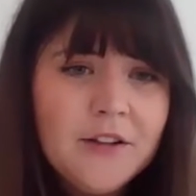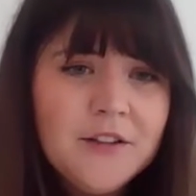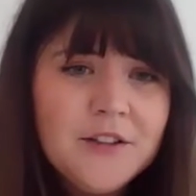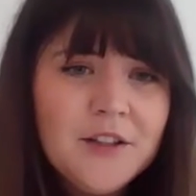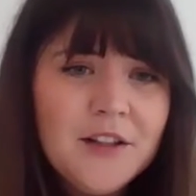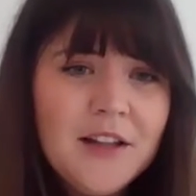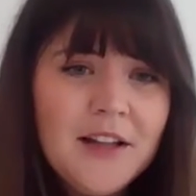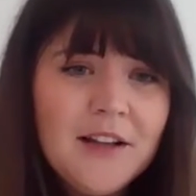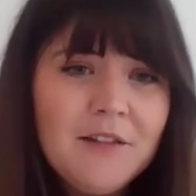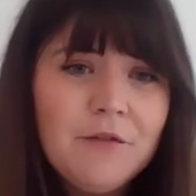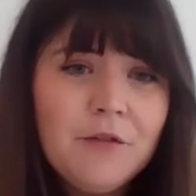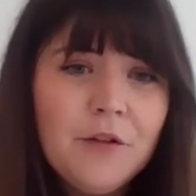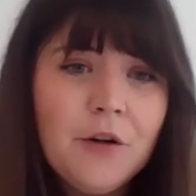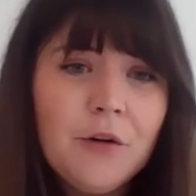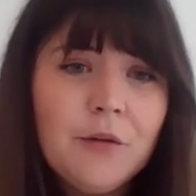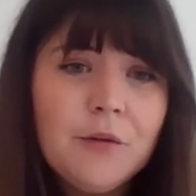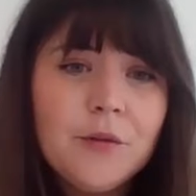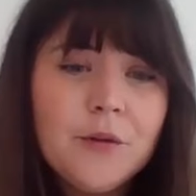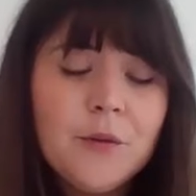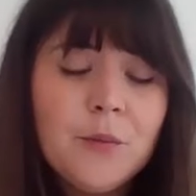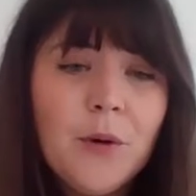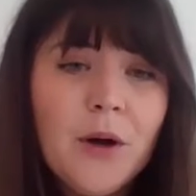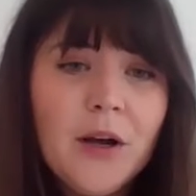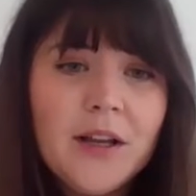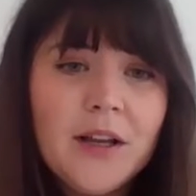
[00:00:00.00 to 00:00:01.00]
So that
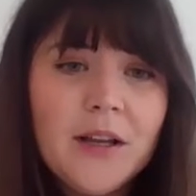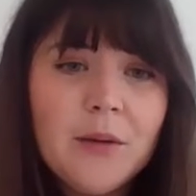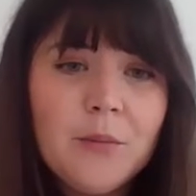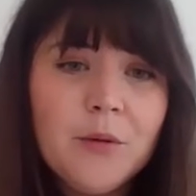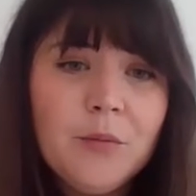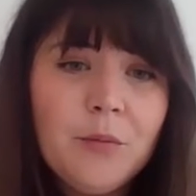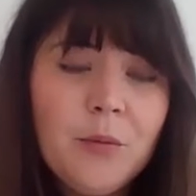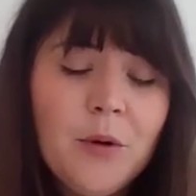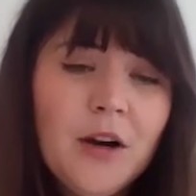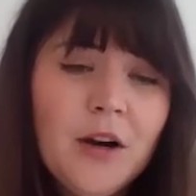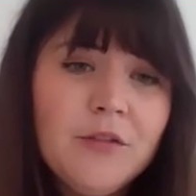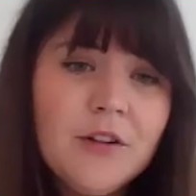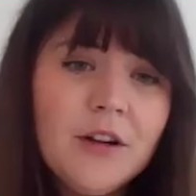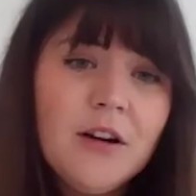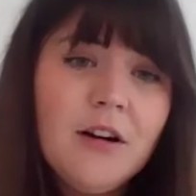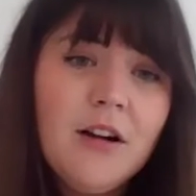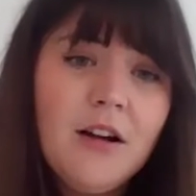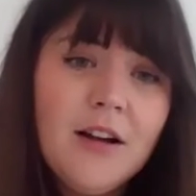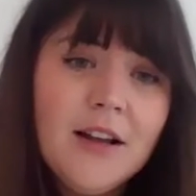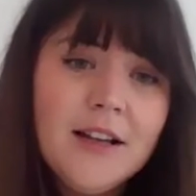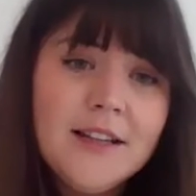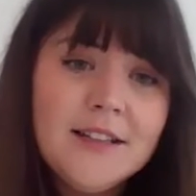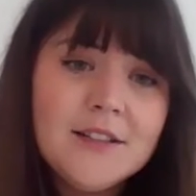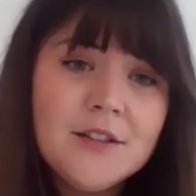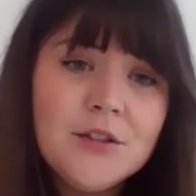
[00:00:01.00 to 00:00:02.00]
involves working with private
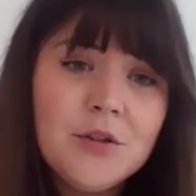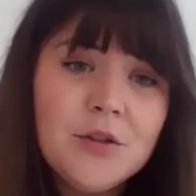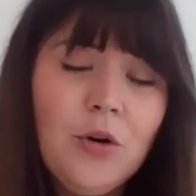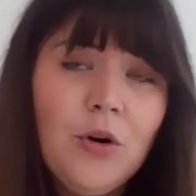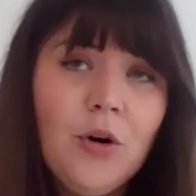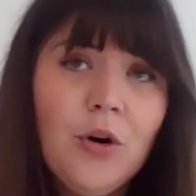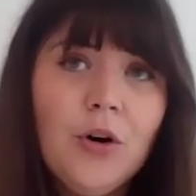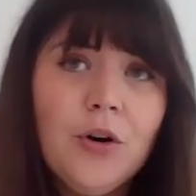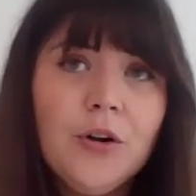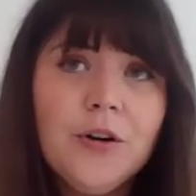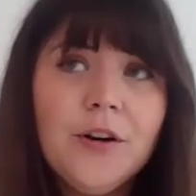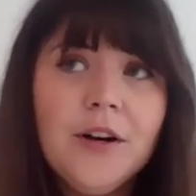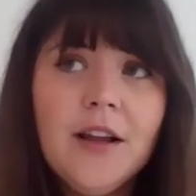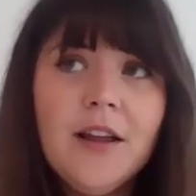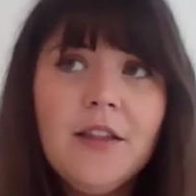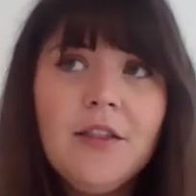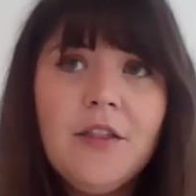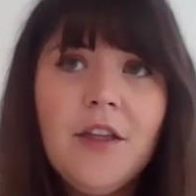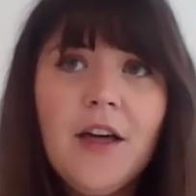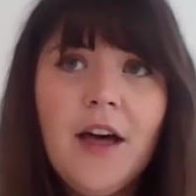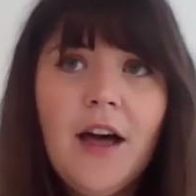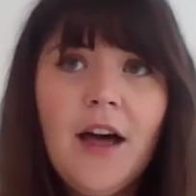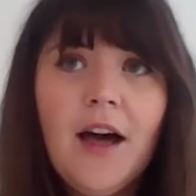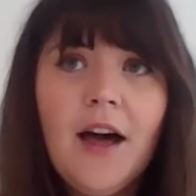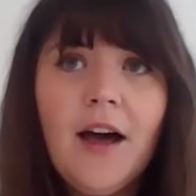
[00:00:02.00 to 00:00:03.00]
clients on
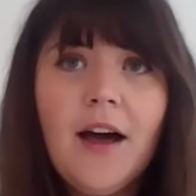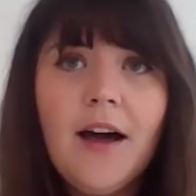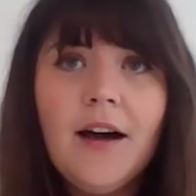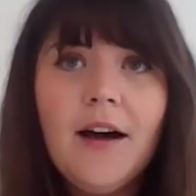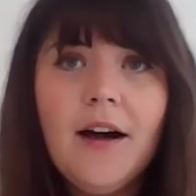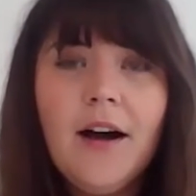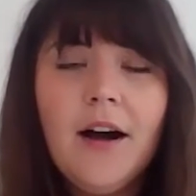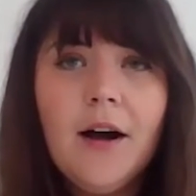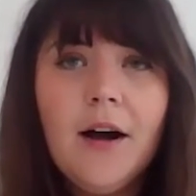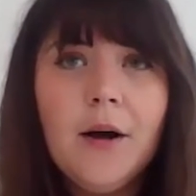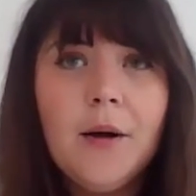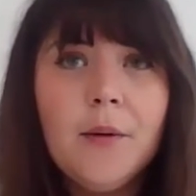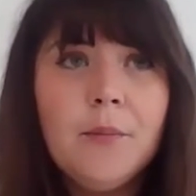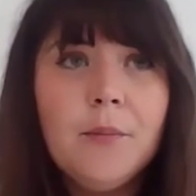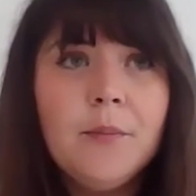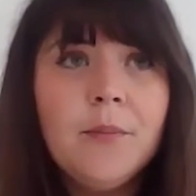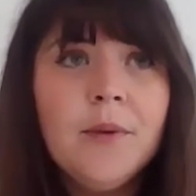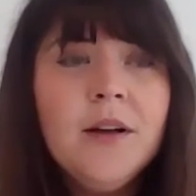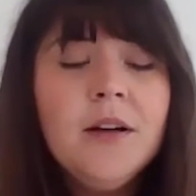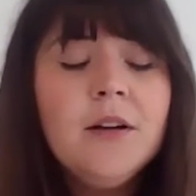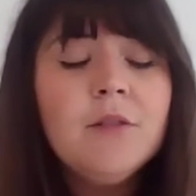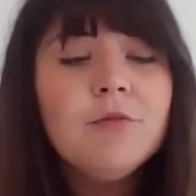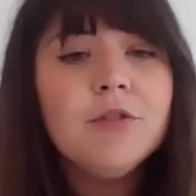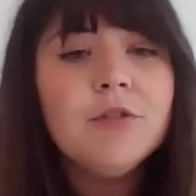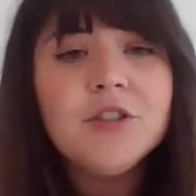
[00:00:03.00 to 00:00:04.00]
their
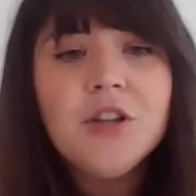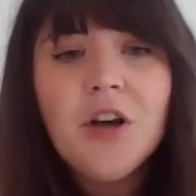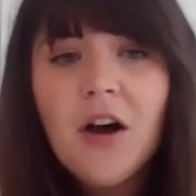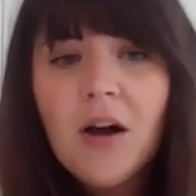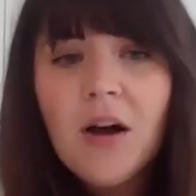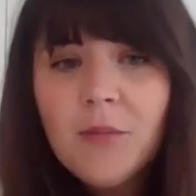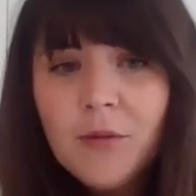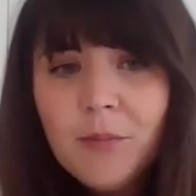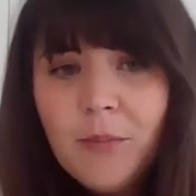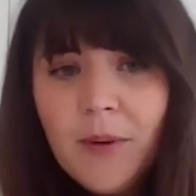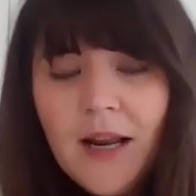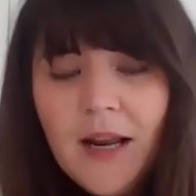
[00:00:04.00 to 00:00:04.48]
retirement